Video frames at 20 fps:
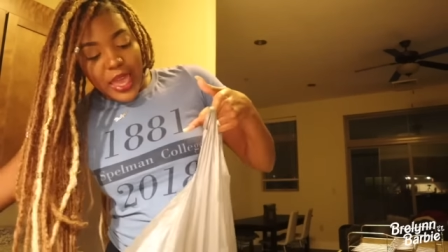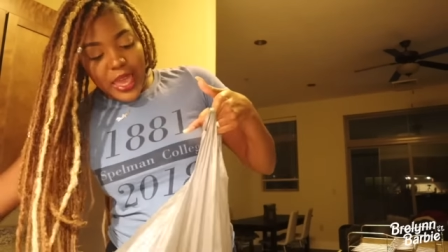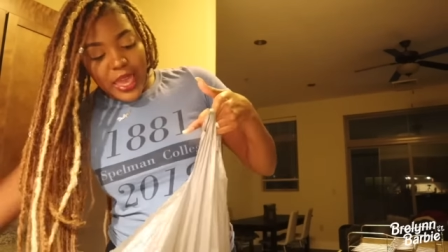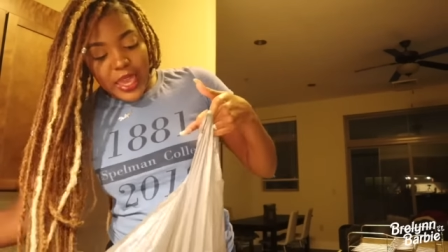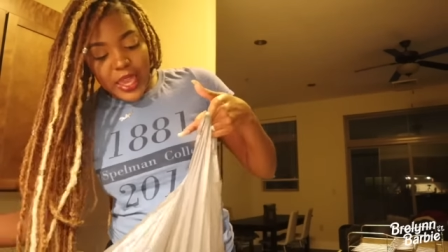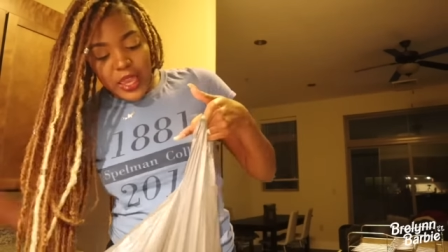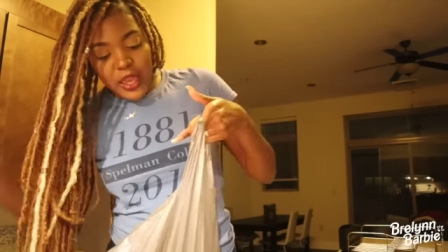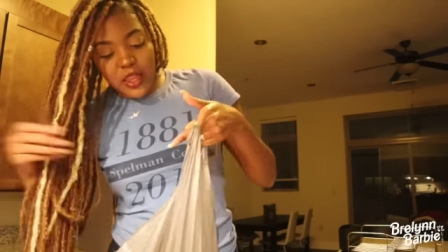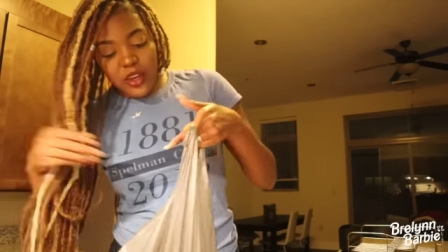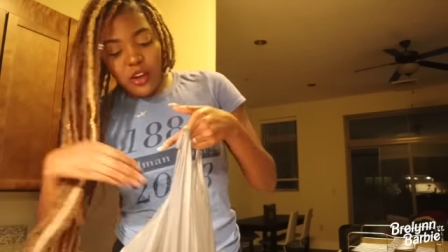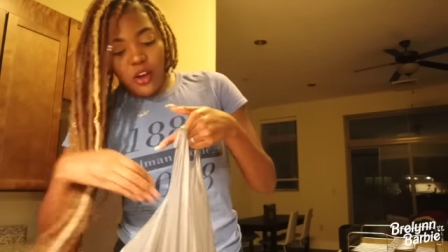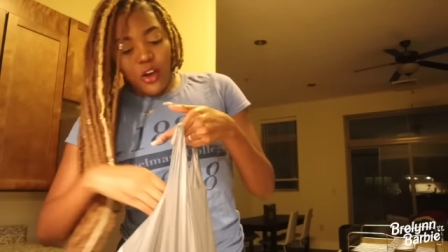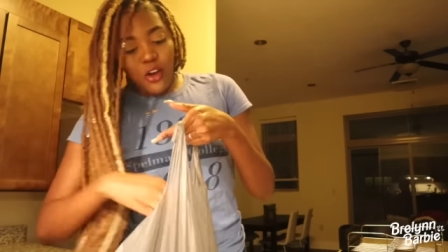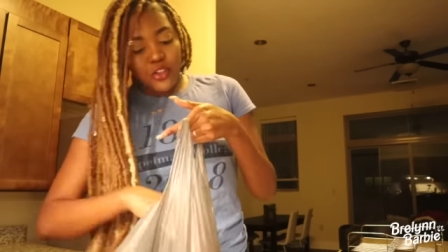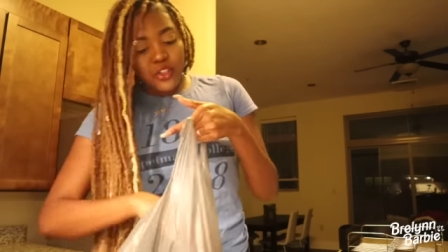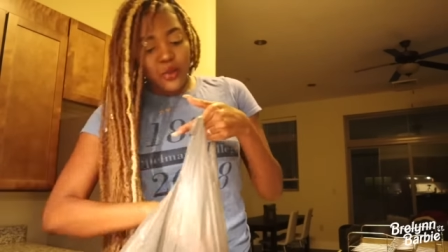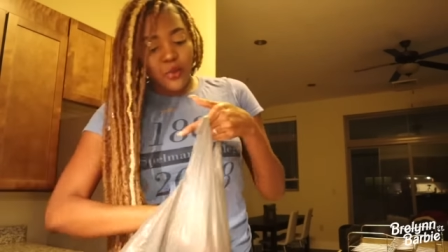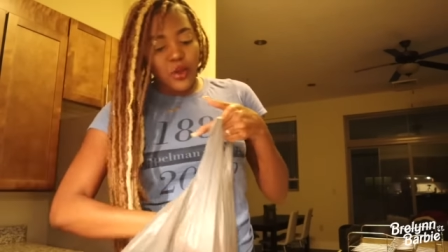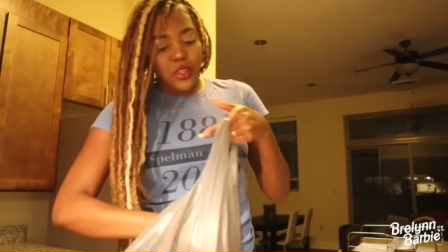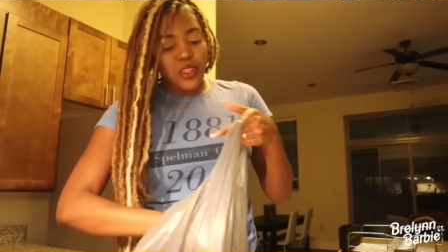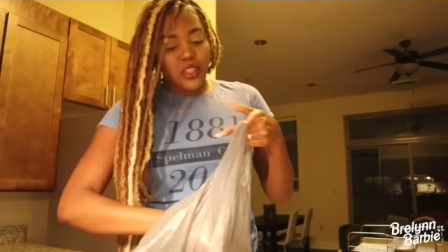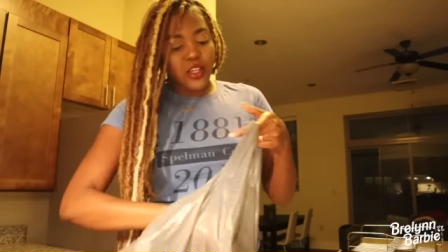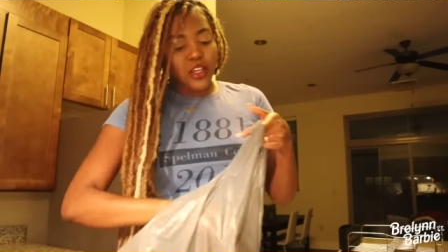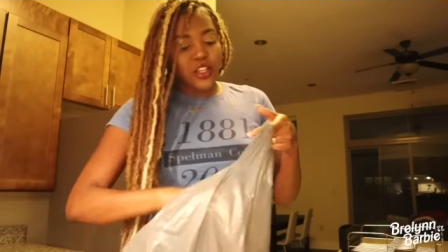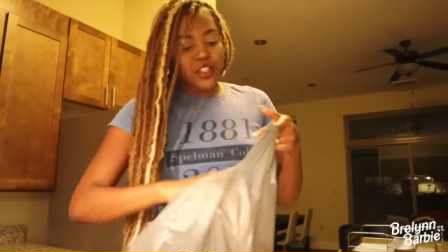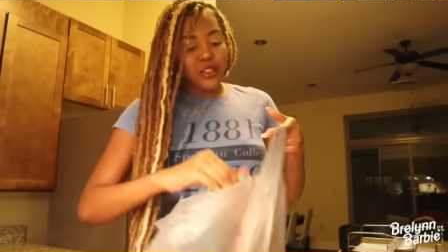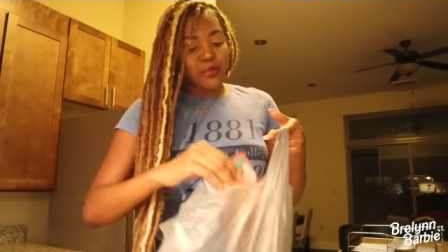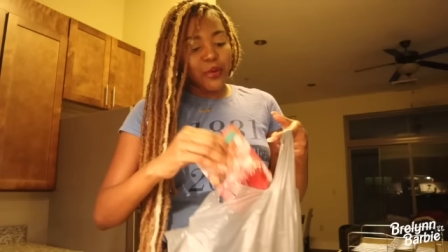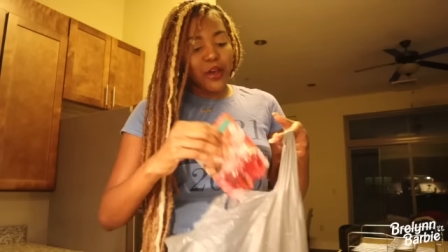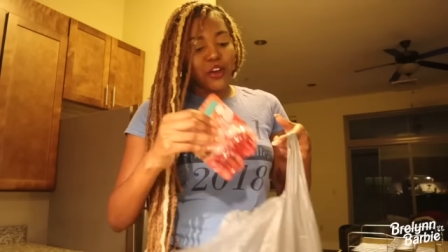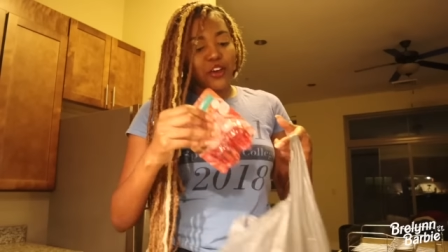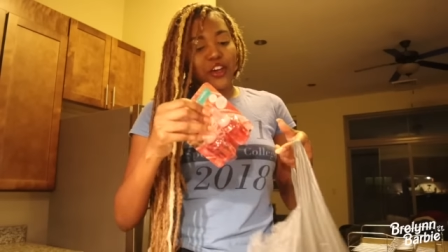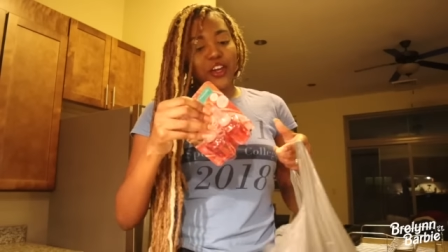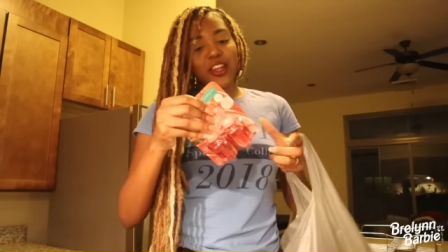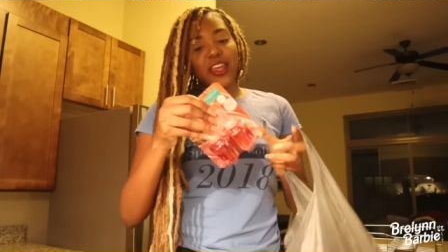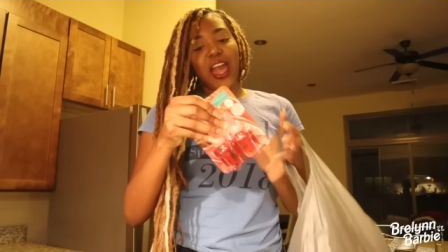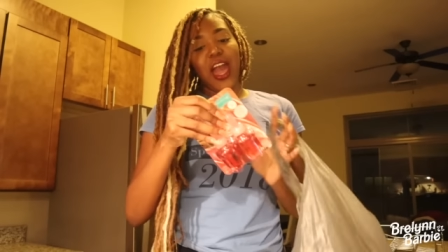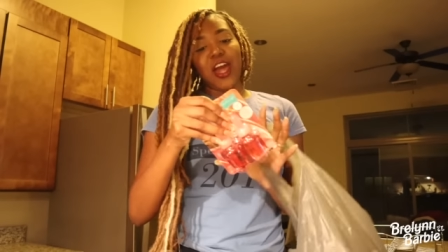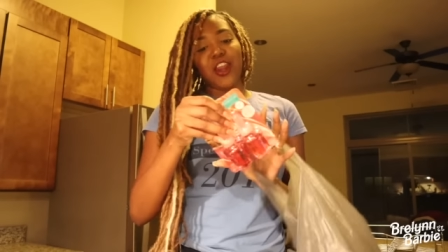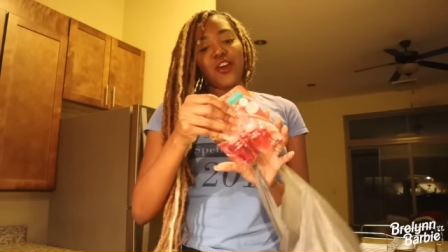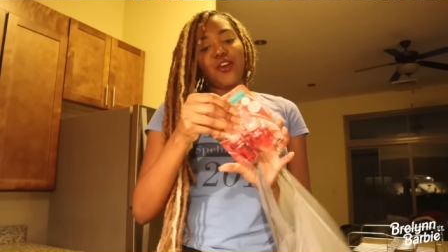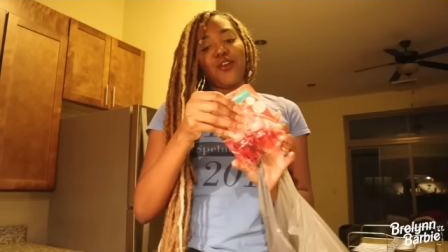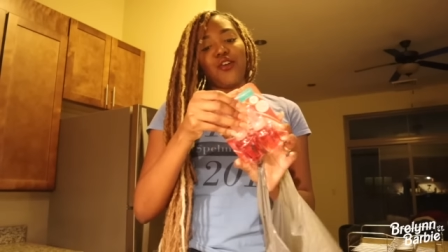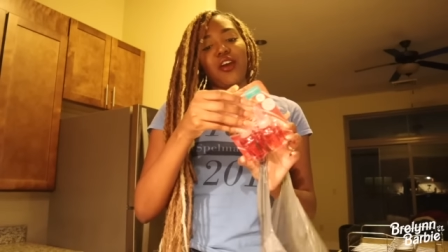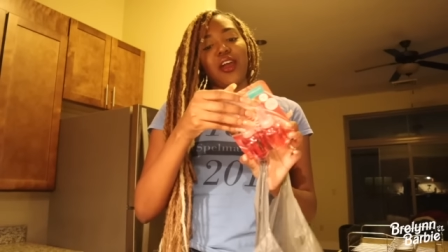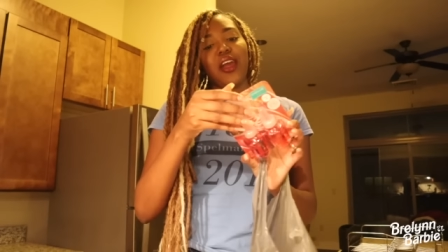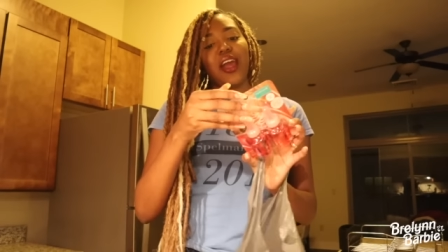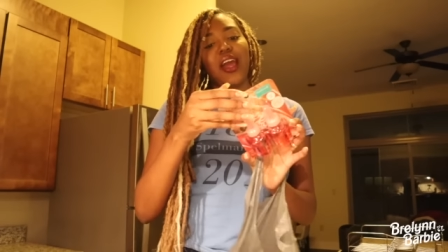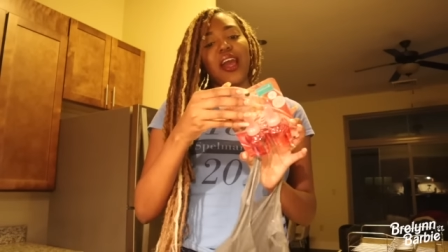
And also in the smell good category,